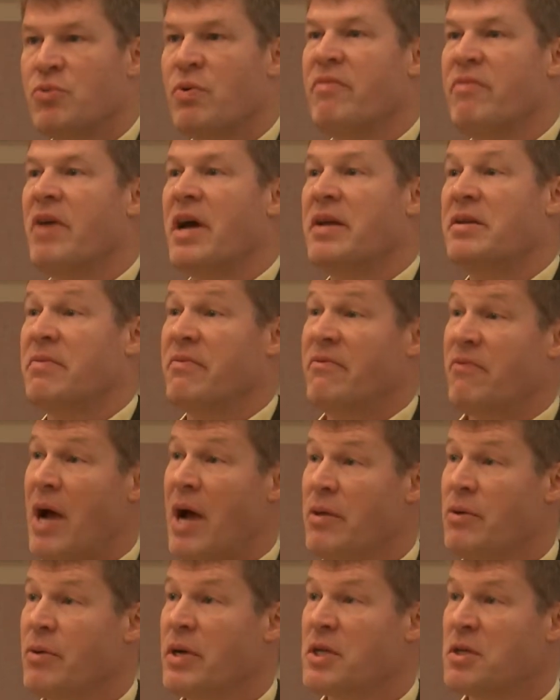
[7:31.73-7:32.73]
We find some
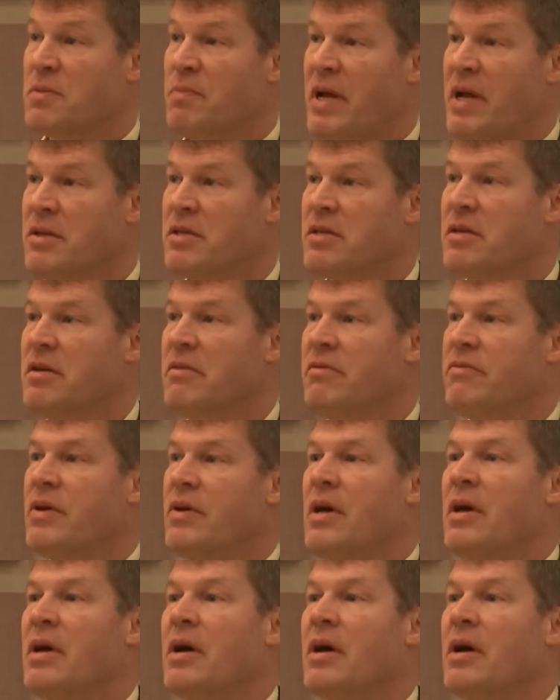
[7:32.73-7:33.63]
rather expensive